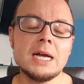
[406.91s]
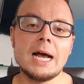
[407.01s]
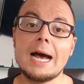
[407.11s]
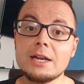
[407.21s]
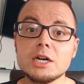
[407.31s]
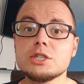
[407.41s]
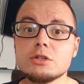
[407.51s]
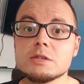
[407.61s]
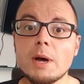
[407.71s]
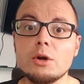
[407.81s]
and I do
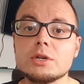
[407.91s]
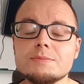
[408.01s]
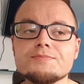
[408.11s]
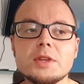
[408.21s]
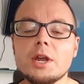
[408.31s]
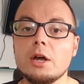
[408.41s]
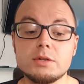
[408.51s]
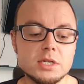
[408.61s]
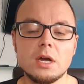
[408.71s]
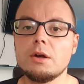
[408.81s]
smoke, you know,
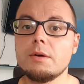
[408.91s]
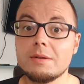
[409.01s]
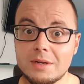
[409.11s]
so